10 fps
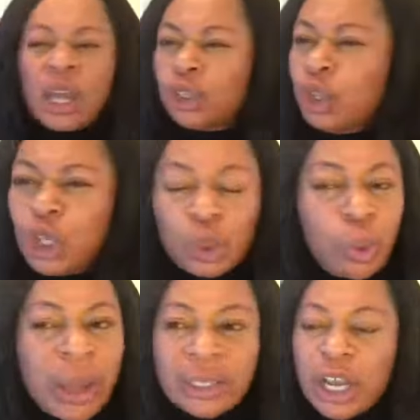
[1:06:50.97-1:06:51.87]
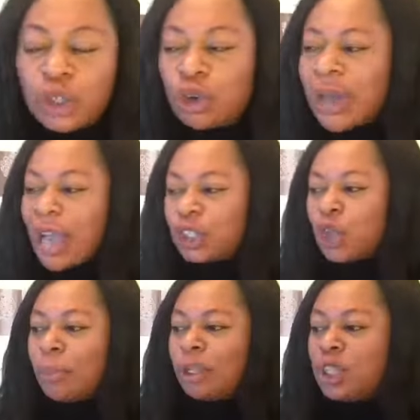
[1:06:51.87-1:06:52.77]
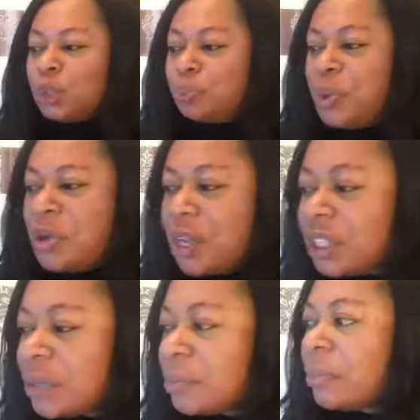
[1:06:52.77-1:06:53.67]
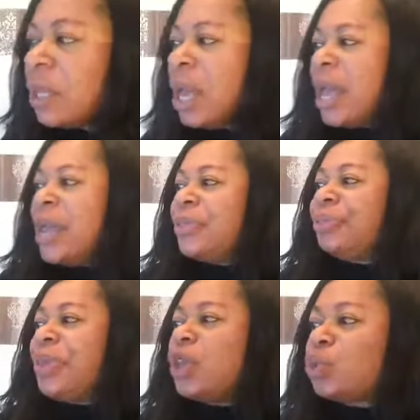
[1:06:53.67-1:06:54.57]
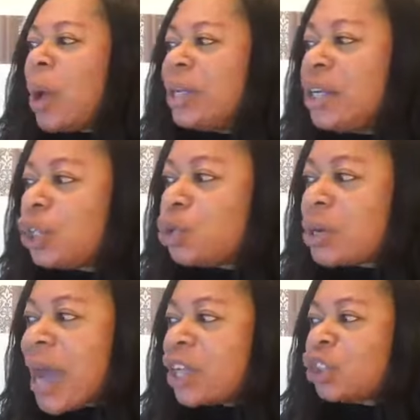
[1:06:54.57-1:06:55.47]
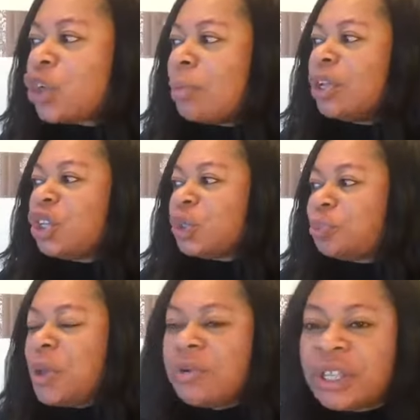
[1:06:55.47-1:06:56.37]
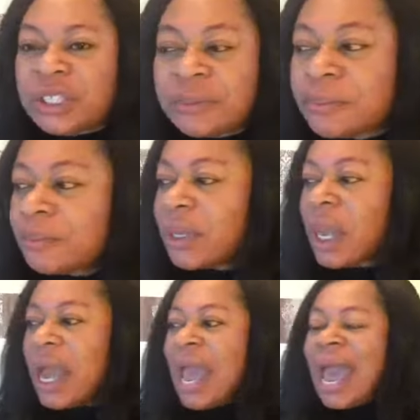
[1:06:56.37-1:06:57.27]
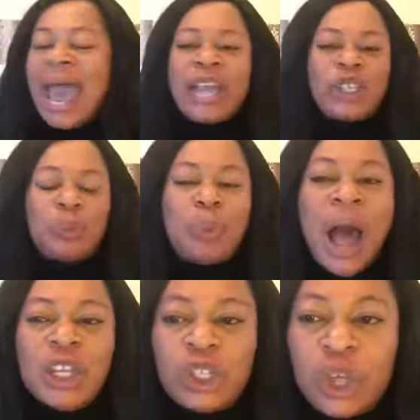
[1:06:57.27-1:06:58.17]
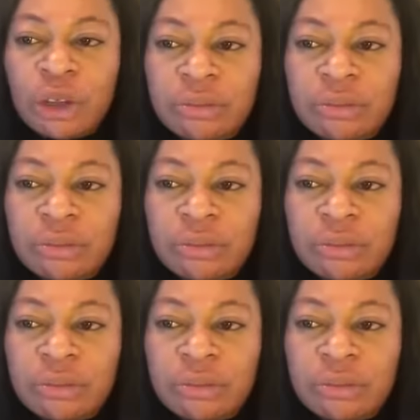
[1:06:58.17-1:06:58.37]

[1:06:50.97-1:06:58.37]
This word need to catch somebody's spirit. This word need to catch somebody's spirit. Expansion.